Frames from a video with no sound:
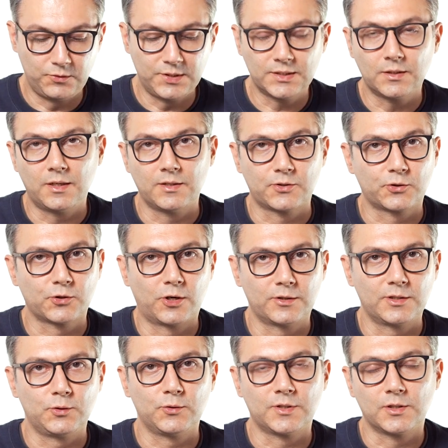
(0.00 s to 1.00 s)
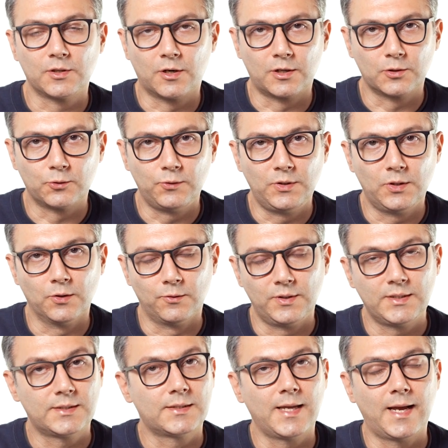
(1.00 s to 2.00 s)
reason I started using Arduino
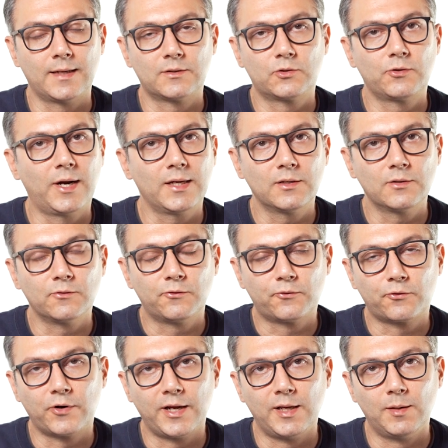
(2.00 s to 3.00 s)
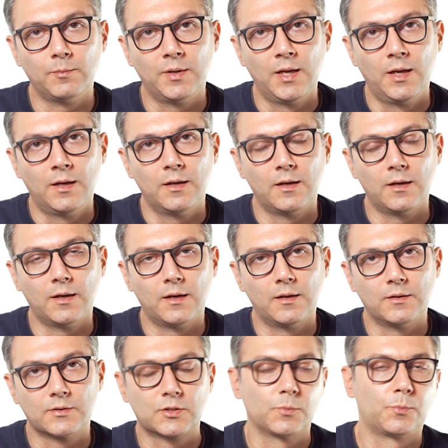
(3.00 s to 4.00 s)
is that DragonFrame
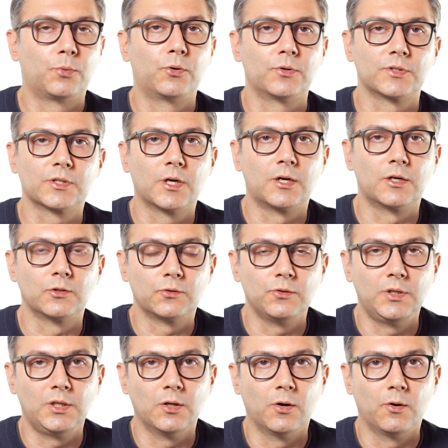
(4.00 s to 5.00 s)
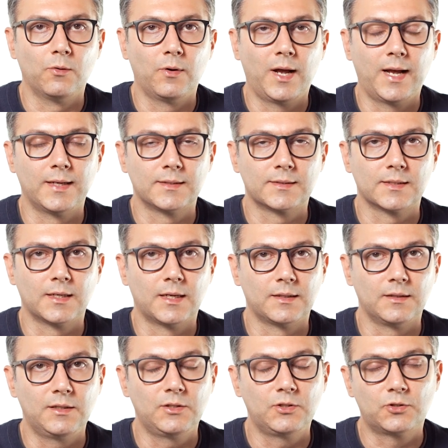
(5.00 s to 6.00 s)
supports Arduino as
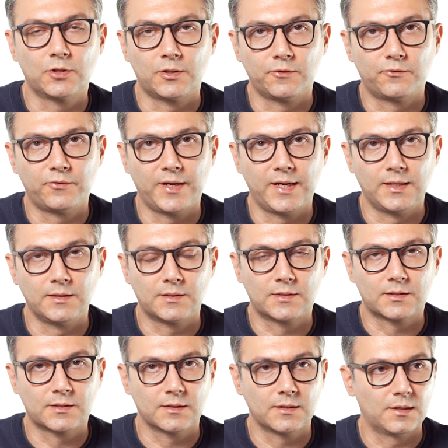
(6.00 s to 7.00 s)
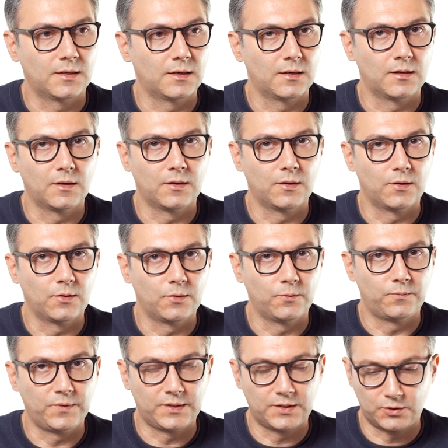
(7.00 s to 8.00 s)
an interface
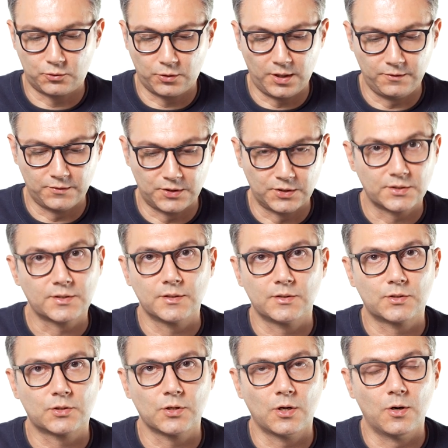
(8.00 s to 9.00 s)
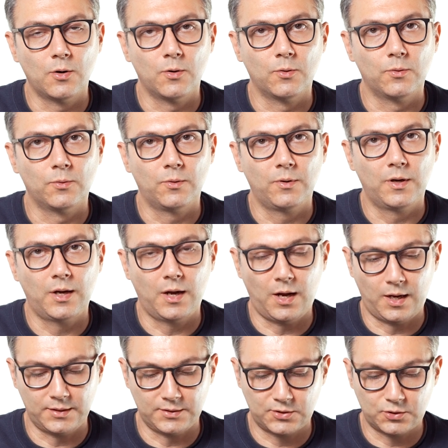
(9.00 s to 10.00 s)
with the drivers. So
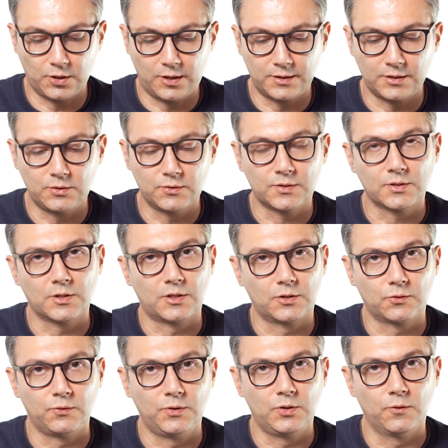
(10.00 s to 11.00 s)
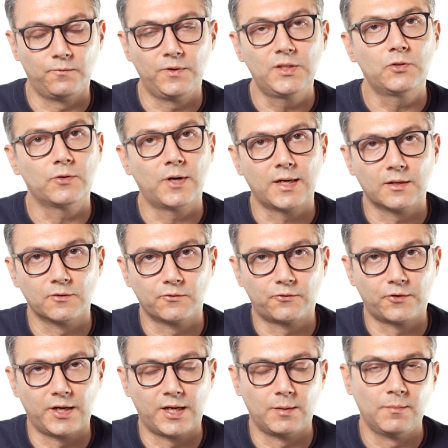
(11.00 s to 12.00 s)
I started using Arduino with
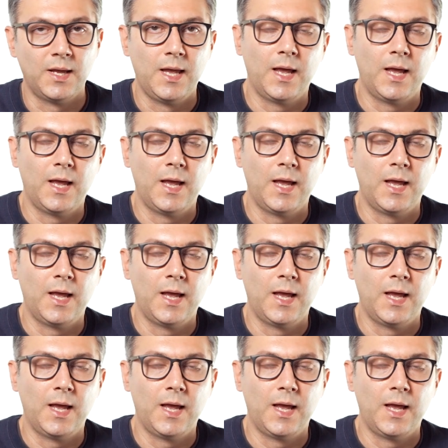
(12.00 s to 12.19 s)
DragonFrame,